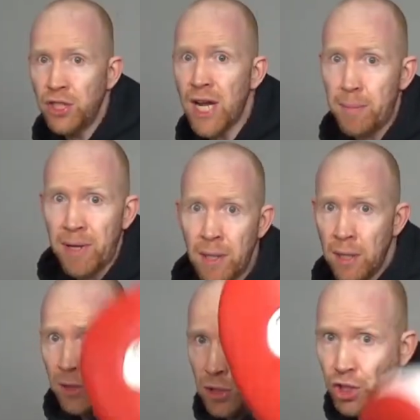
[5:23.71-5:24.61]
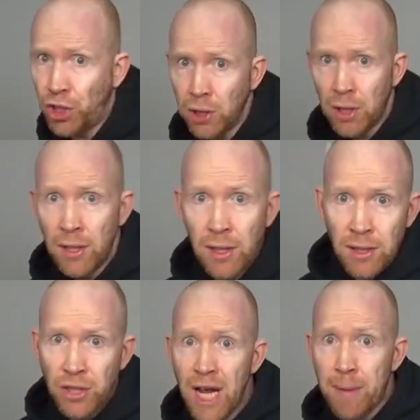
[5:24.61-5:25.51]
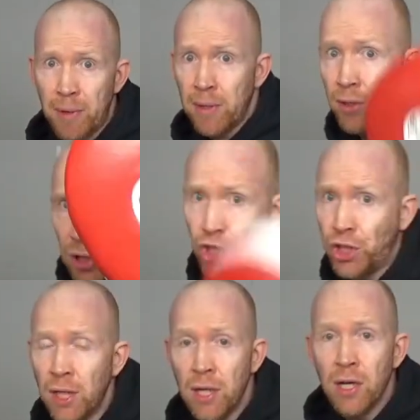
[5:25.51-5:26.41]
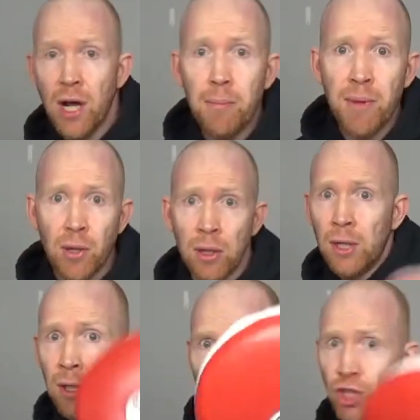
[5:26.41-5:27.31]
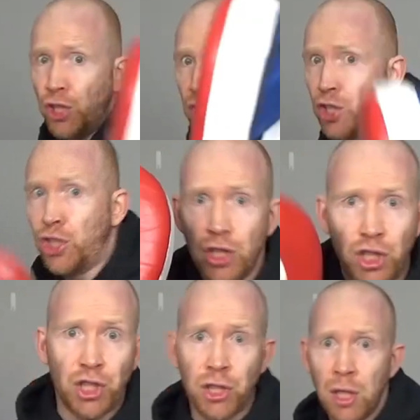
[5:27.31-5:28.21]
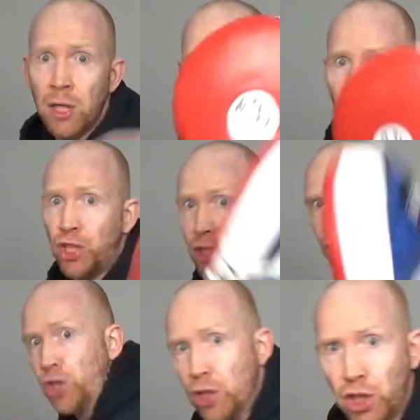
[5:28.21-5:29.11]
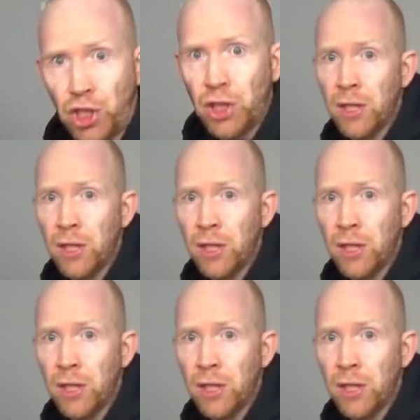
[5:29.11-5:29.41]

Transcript: Jab, ish, jab, ish. Combo, ish, ish, ish, ish, ish, ish.